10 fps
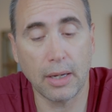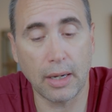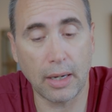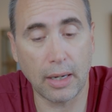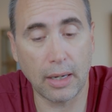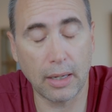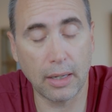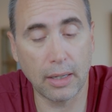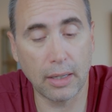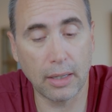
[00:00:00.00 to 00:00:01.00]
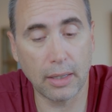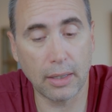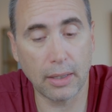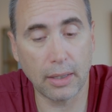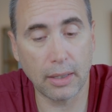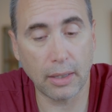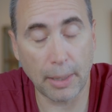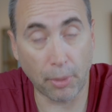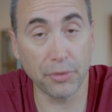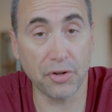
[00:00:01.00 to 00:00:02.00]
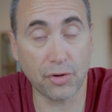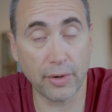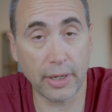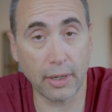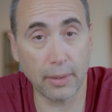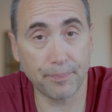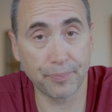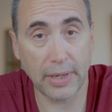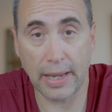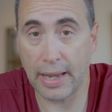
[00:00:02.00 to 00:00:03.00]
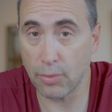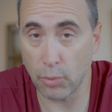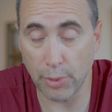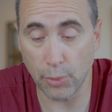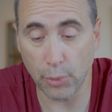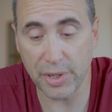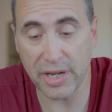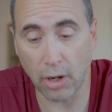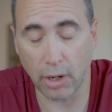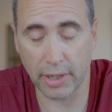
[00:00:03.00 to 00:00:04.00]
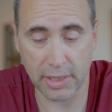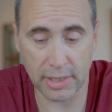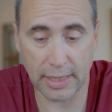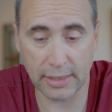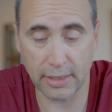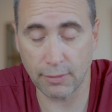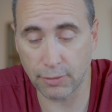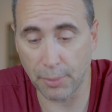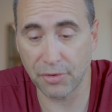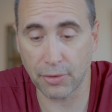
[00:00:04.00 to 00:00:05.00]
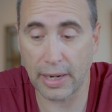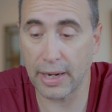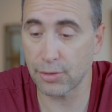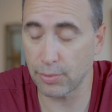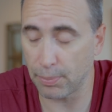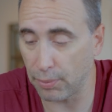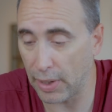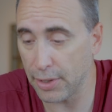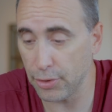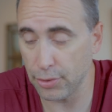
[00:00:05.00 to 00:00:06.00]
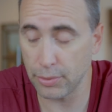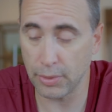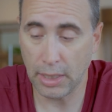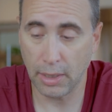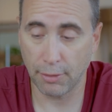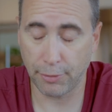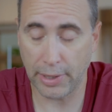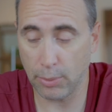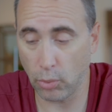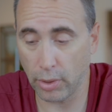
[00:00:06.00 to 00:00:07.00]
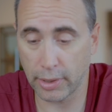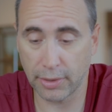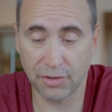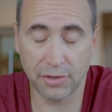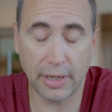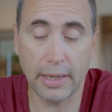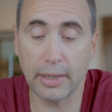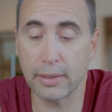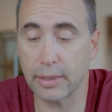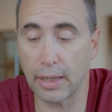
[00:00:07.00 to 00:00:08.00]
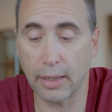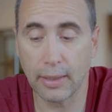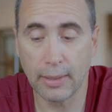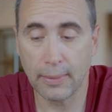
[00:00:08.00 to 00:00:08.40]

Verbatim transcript: Uh, I pulled the trigger and we re-architected from scratch with brand new frameworks and uh,